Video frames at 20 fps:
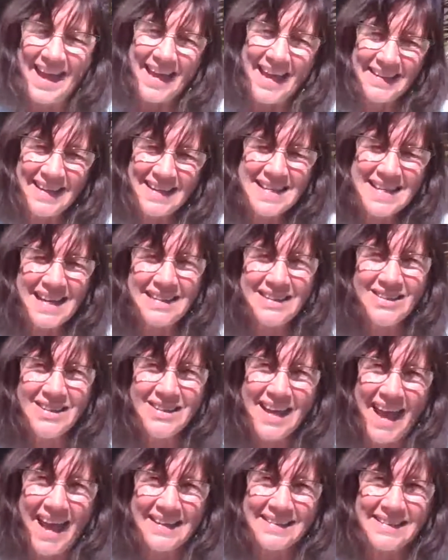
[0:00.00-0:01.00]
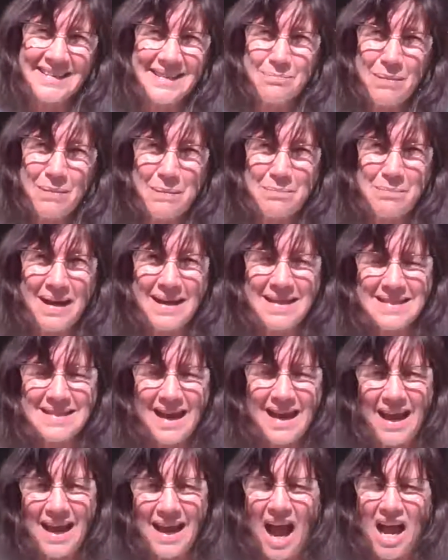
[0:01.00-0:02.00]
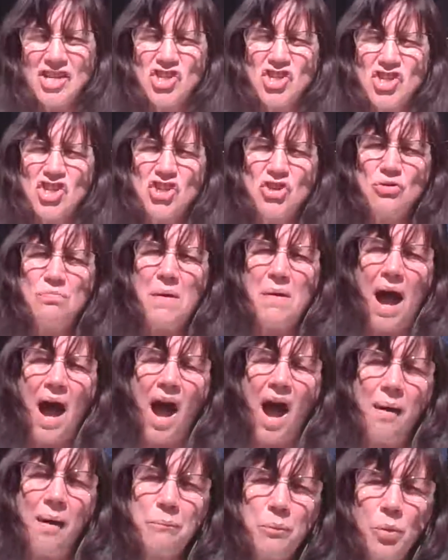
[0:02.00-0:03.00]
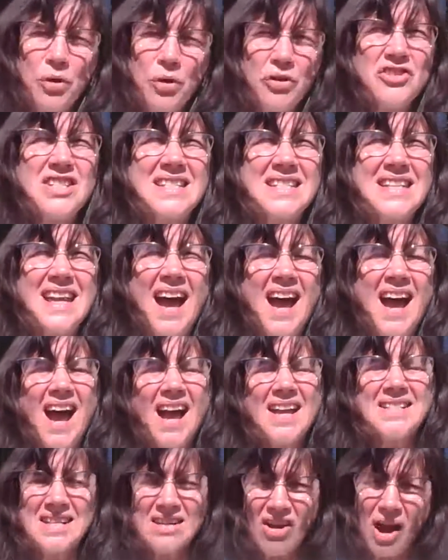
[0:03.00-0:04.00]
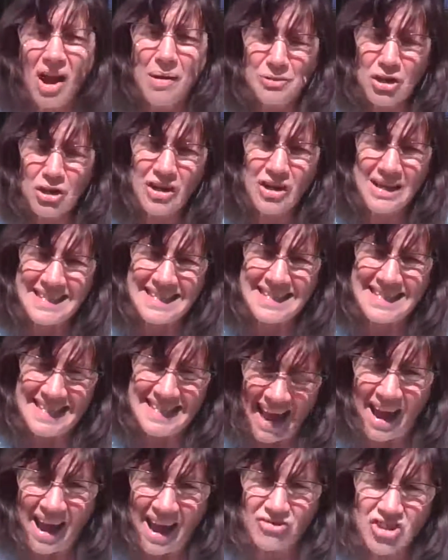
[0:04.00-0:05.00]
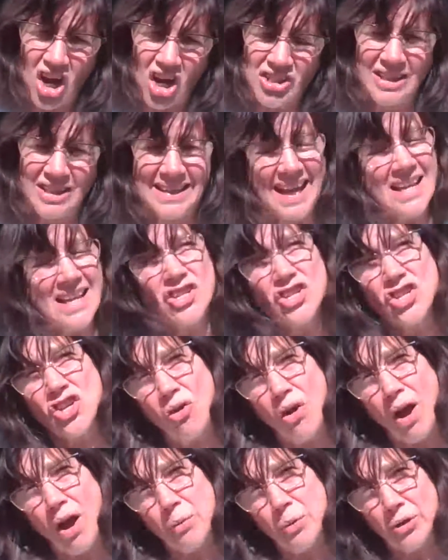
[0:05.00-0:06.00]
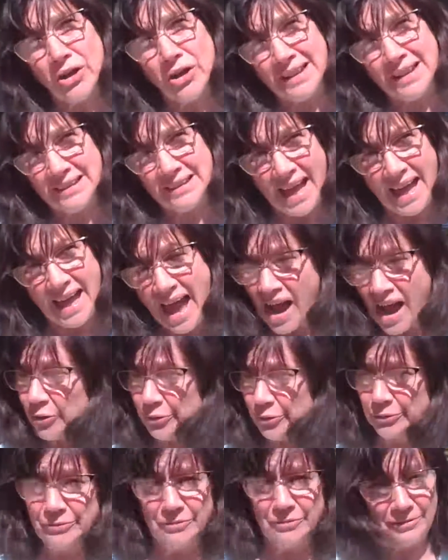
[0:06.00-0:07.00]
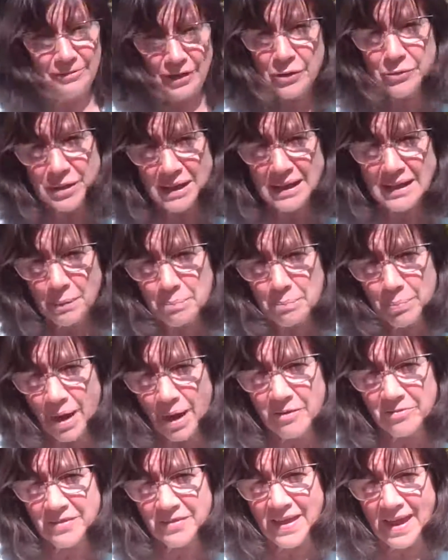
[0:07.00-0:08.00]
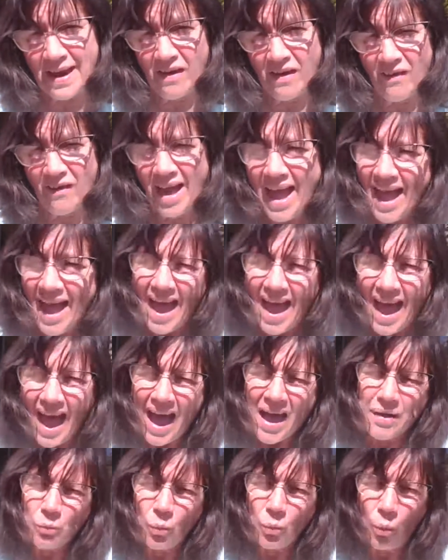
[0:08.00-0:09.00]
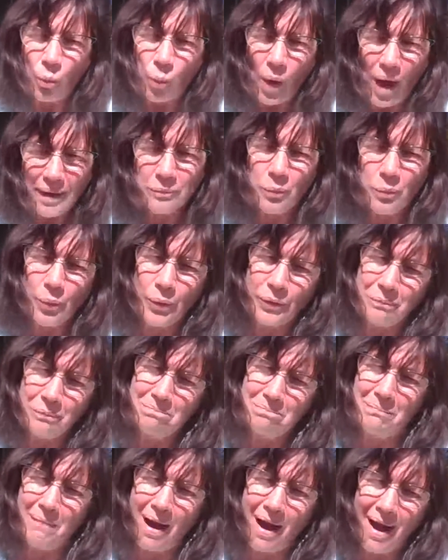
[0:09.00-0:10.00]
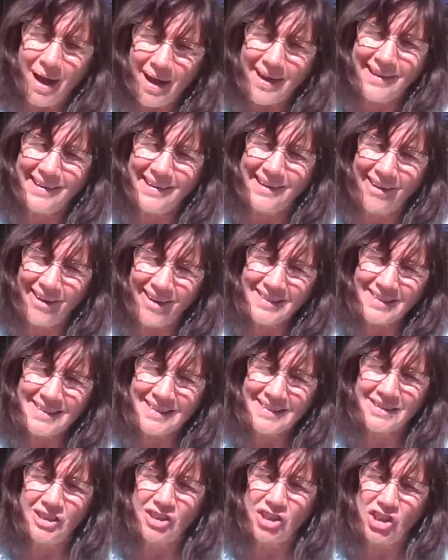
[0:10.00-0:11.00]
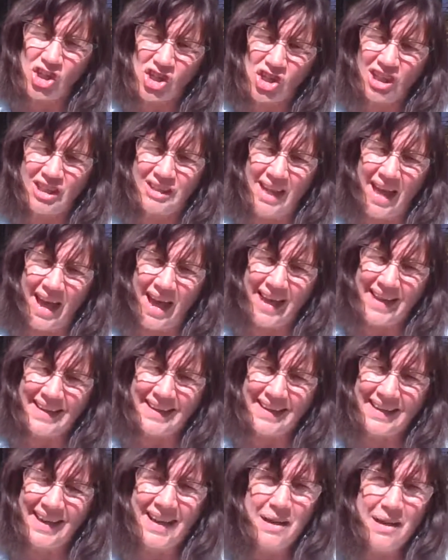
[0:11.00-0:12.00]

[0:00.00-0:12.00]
And as I look at it in my mind's eye, I zoom upwards until I'm looking down on it as though I were a cloud floating above there. And what would my garden look like?